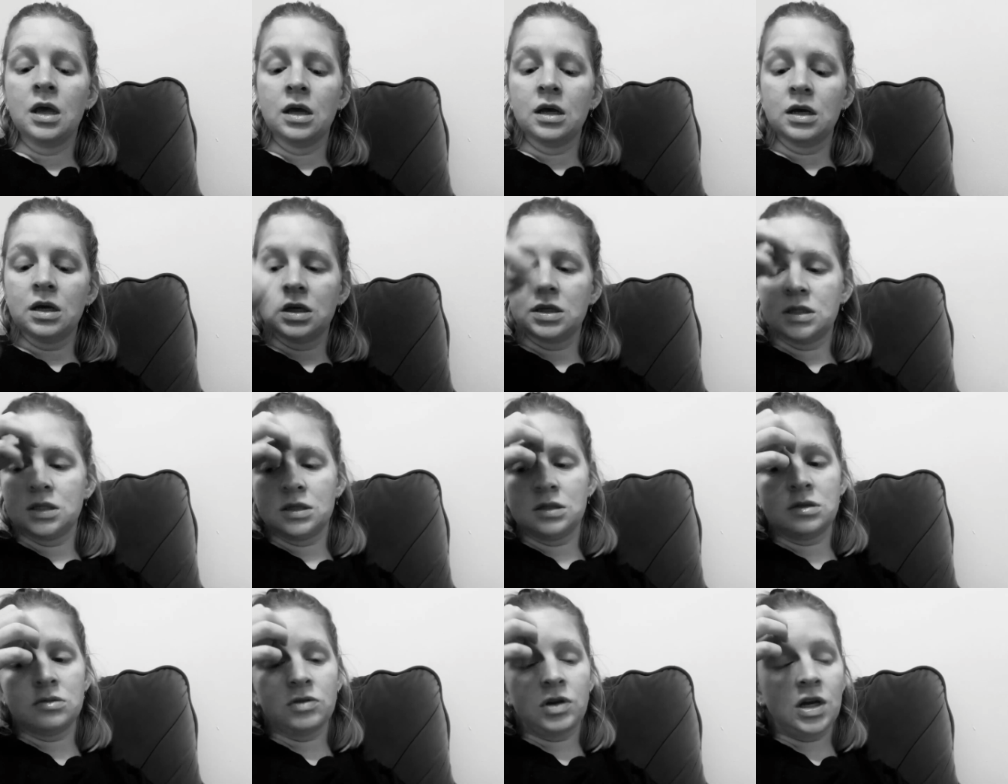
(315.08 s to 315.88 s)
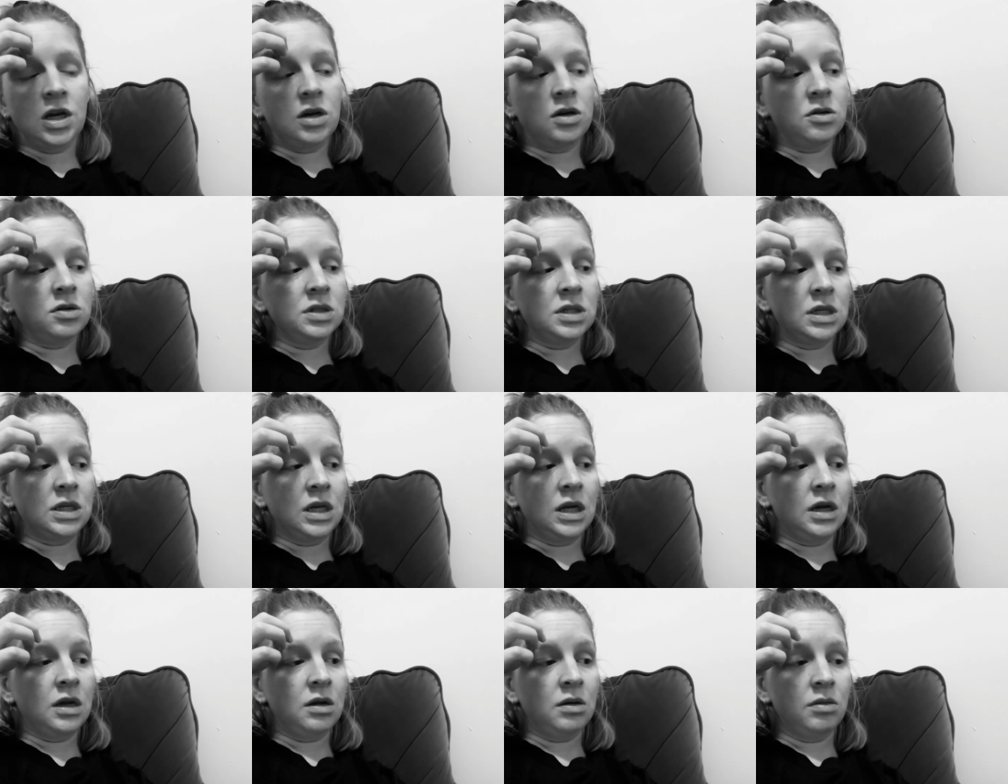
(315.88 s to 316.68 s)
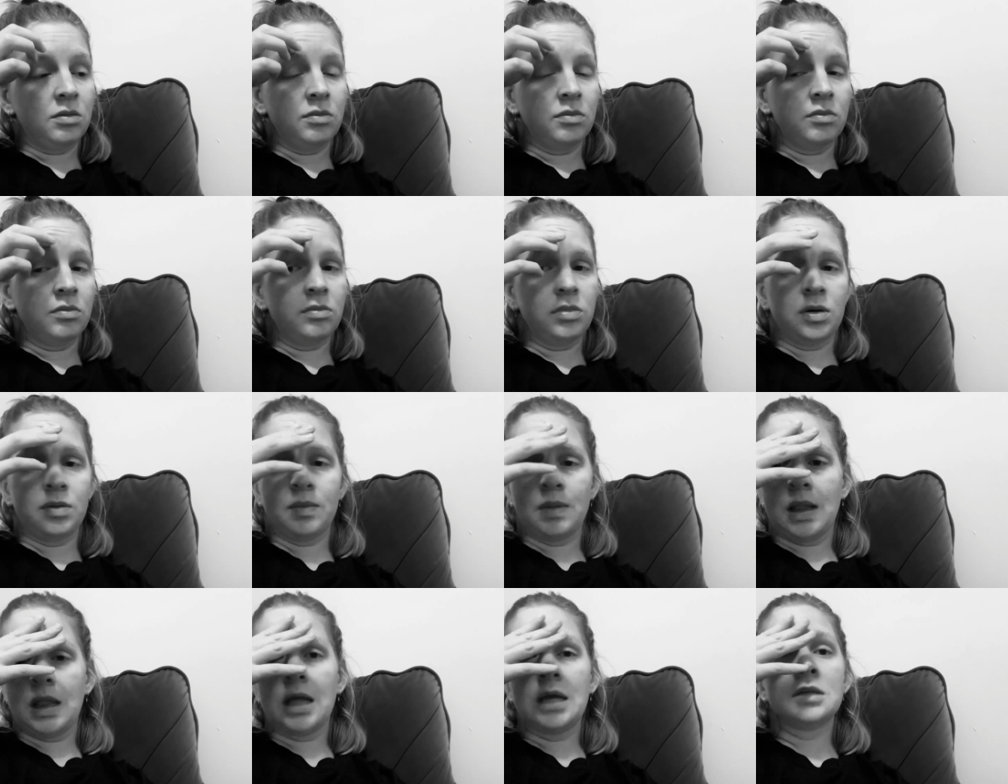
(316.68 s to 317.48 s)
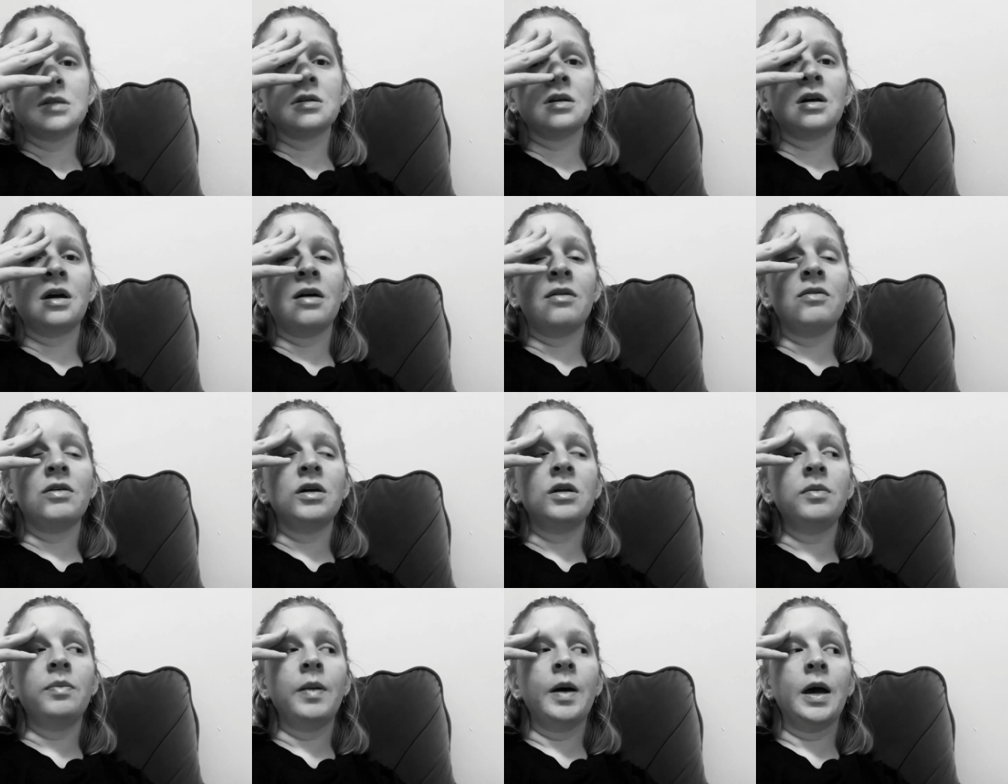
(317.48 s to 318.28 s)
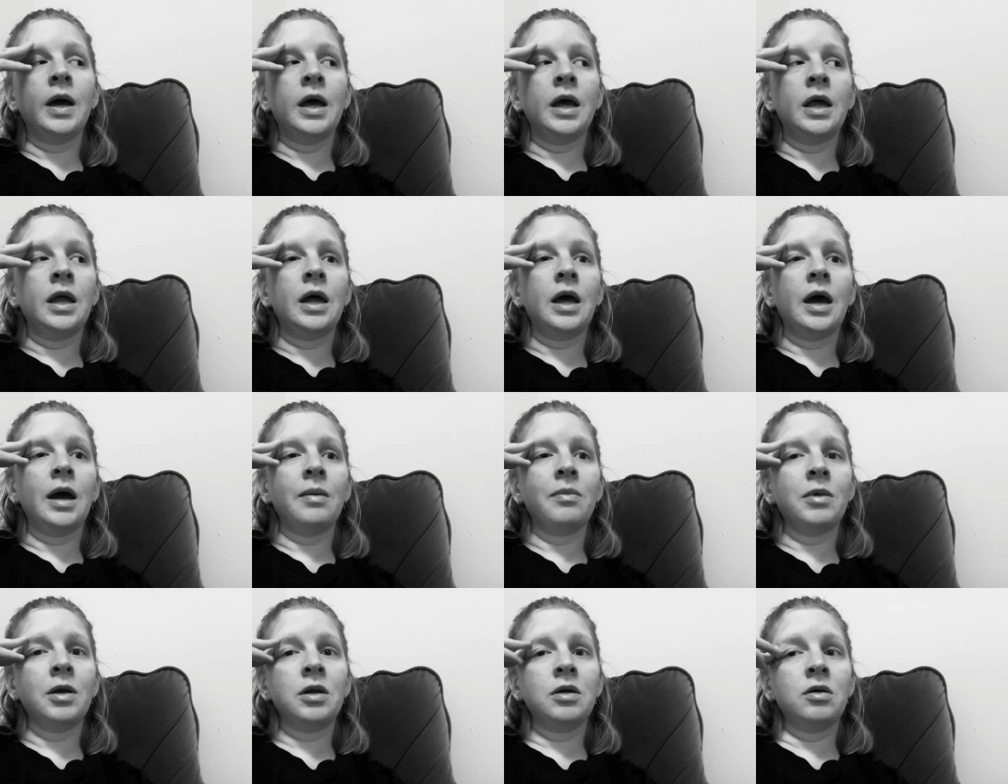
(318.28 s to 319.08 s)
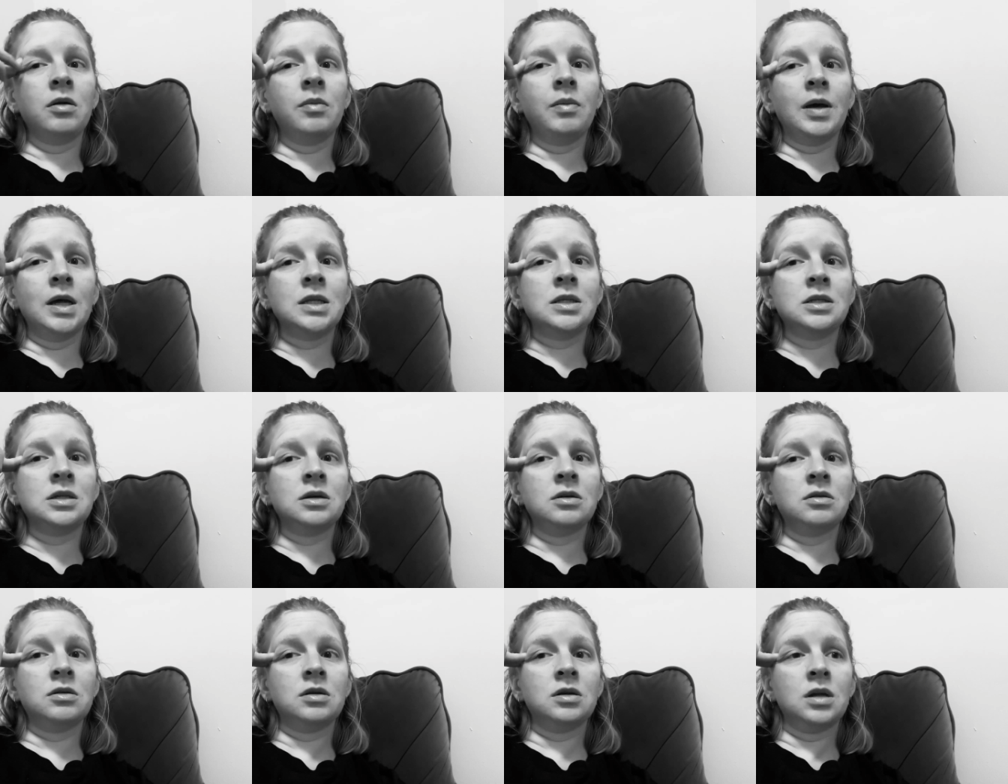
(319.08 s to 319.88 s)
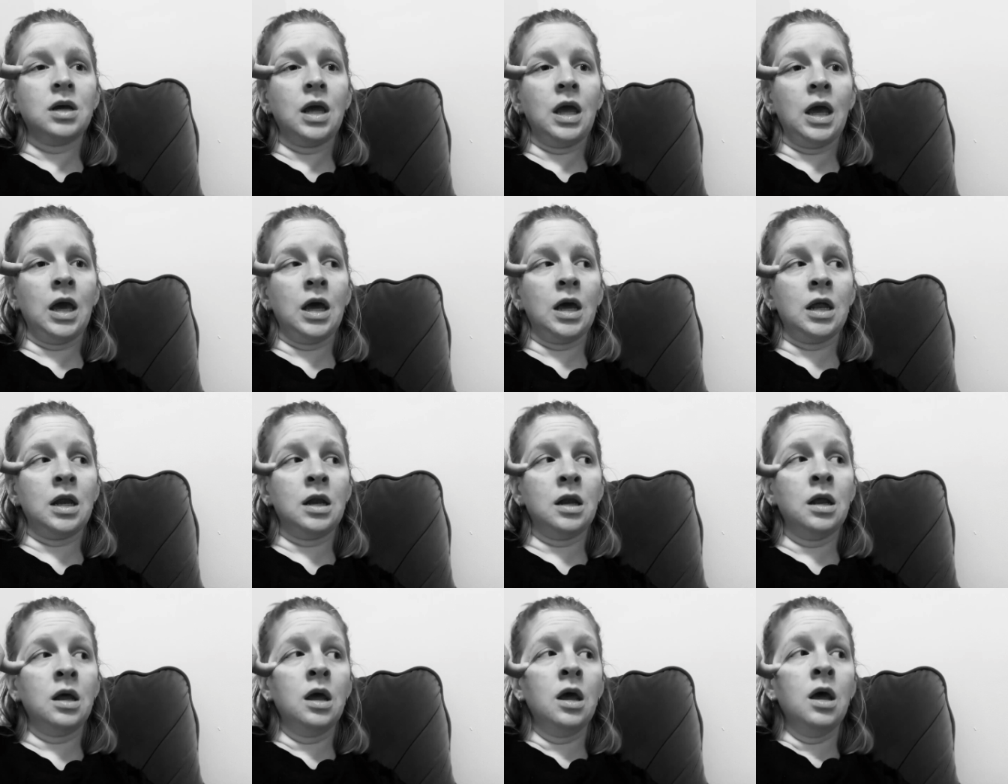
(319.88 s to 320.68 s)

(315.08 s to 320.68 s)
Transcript: because it's very cold in here but my legs are covered but I'm gonna go to bed soon and